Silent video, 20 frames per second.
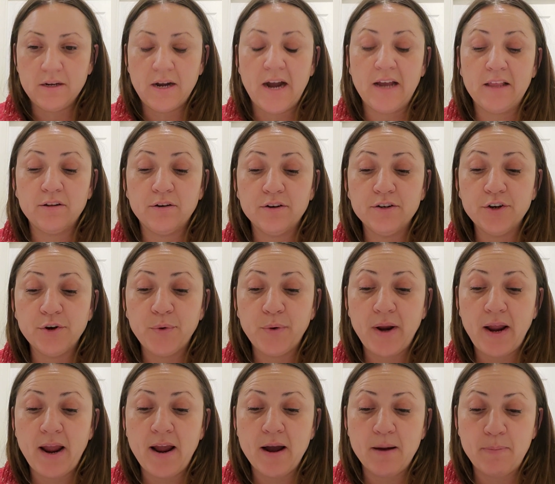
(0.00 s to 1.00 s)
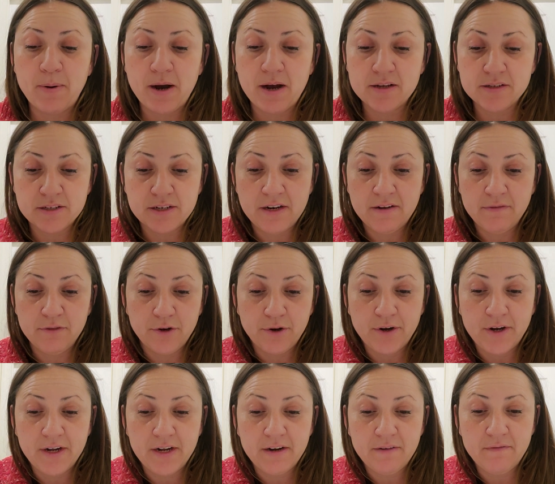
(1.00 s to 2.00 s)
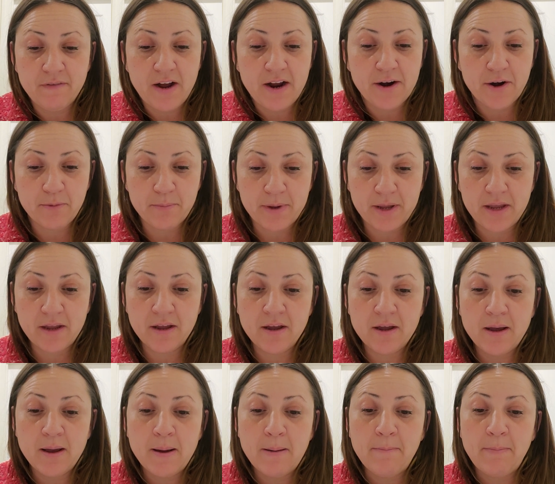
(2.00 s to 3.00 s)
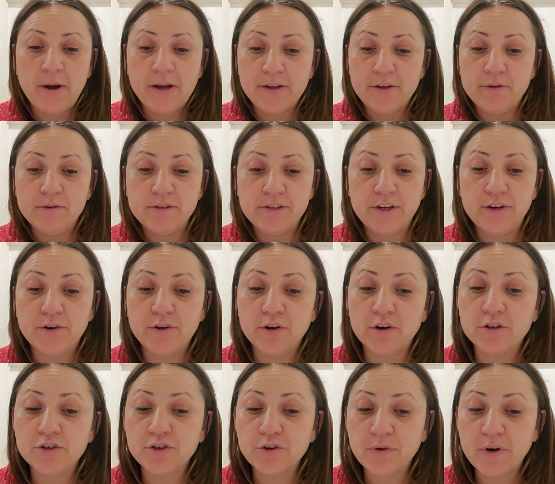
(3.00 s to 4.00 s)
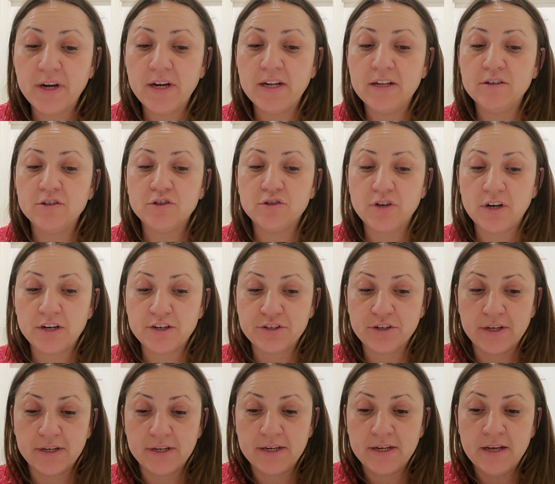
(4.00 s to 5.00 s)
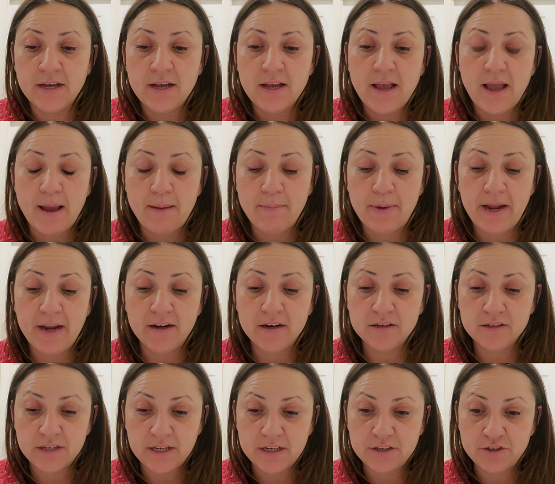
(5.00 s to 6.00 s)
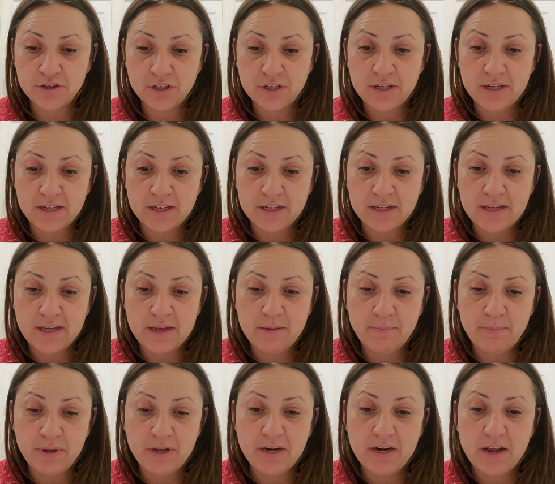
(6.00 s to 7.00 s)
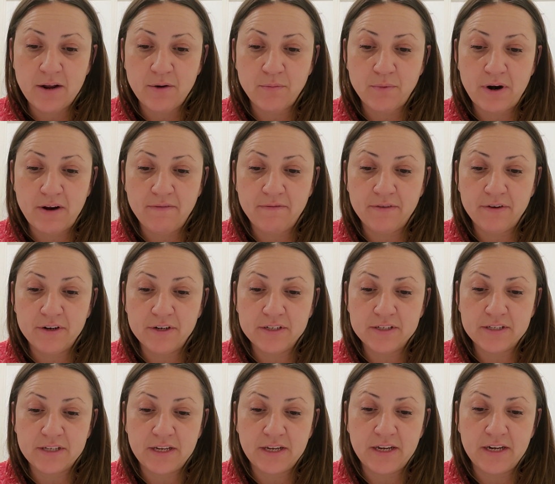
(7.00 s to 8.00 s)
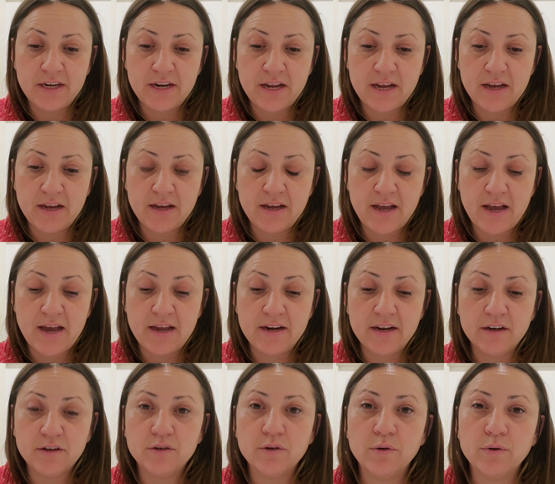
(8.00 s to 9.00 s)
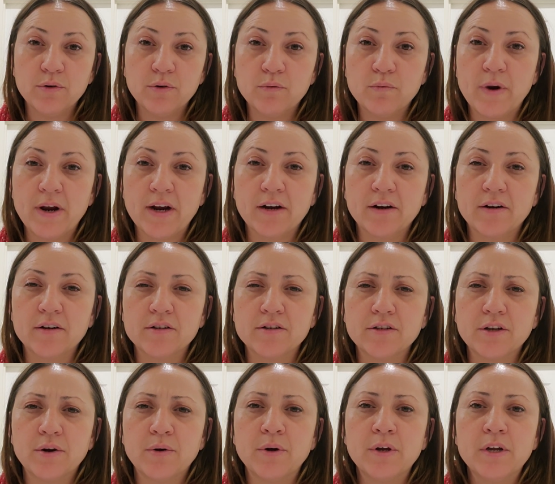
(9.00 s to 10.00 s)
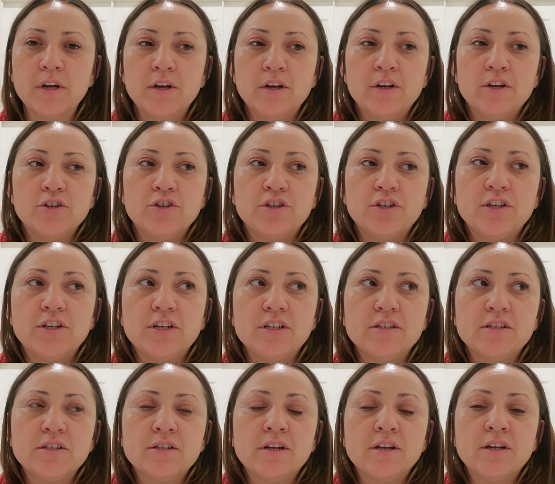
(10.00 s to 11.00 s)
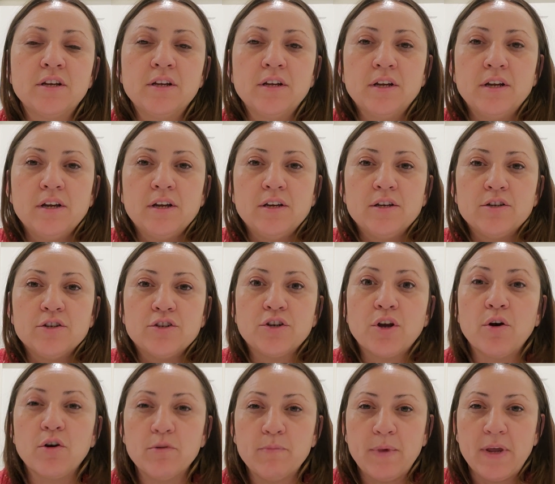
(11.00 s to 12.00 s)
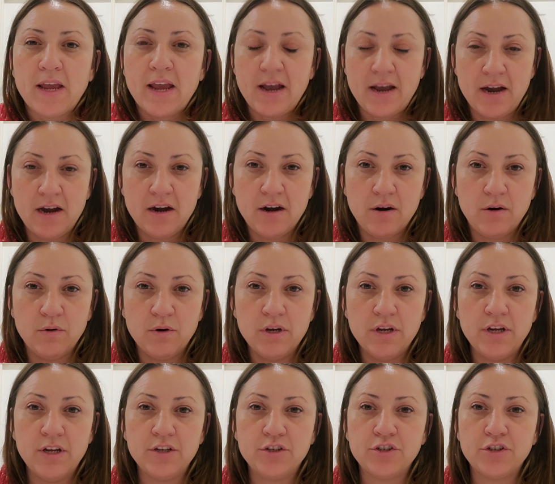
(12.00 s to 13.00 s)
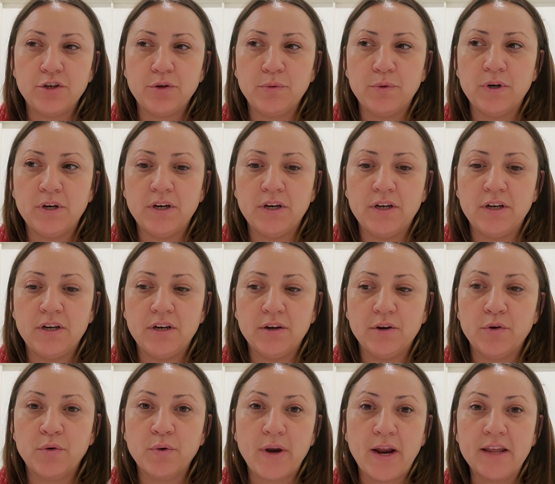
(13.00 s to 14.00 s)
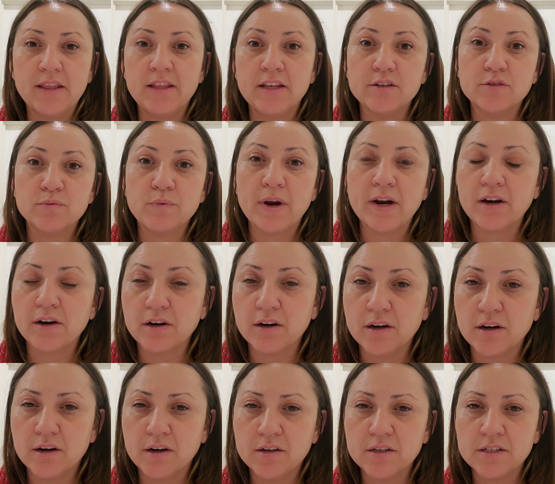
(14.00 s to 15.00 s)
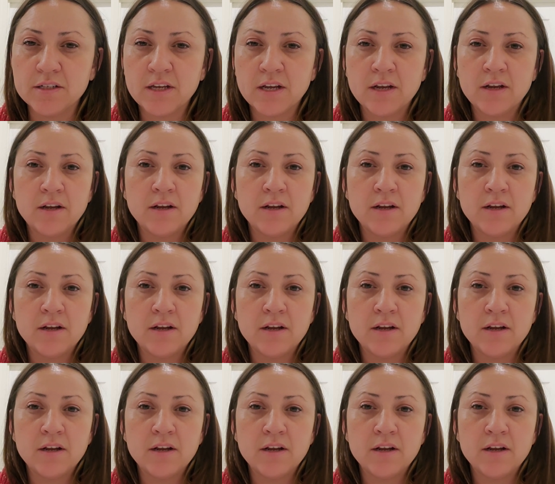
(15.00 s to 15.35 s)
I learned to create a positive learning environment by using nurturing instruction and paying attention in keeping and referencing anecdotal records. So she just showed me how she would create these records